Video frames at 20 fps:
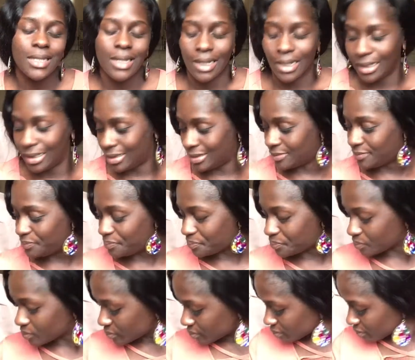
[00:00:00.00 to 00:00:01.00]

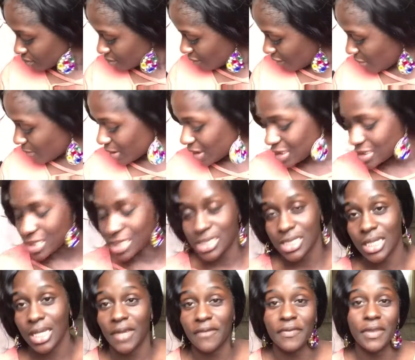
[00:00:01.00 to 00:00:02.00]
But this is
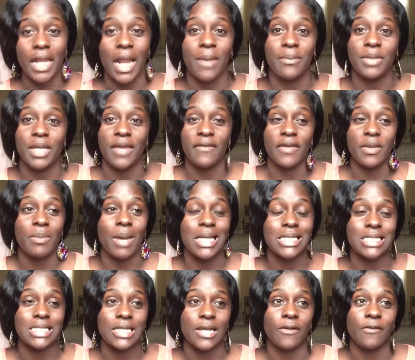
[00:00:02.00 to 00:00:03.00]
a gift that I'm giving
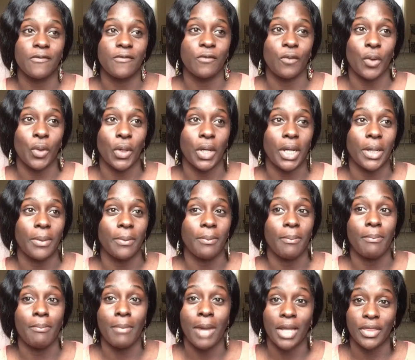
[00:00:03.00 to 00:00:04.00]
myself for
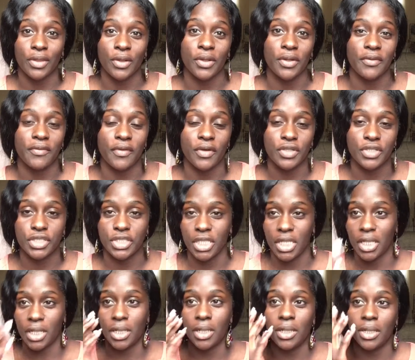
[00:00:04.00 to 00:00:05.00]
my 31st
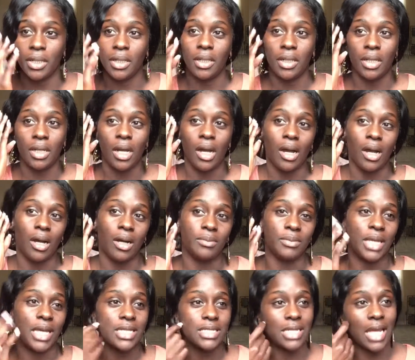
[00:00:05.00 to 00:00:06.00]
year.
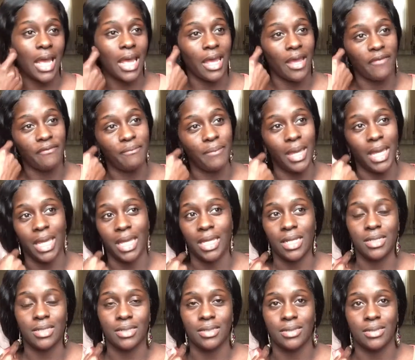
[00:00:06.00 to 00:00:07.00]
Yes, I have
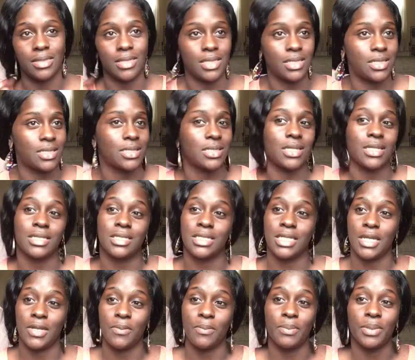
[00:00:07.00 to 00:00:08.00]
made this
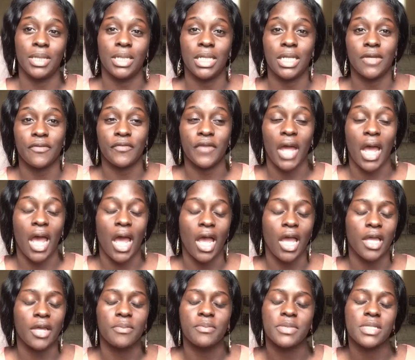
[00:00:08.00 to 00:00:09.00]
attempt plenty of
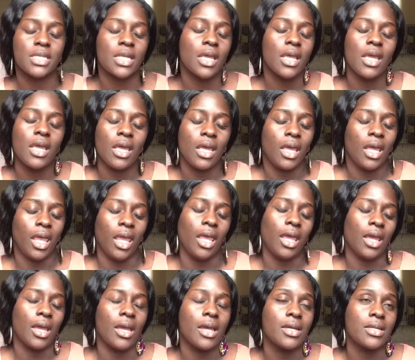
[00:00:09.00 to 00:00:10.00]
times.
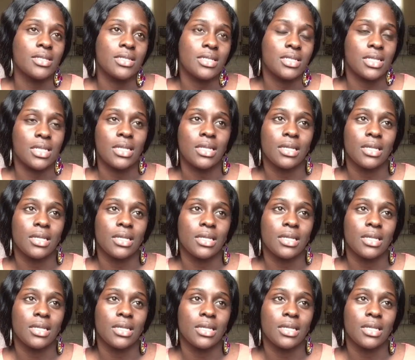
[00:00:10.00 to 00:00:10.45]
And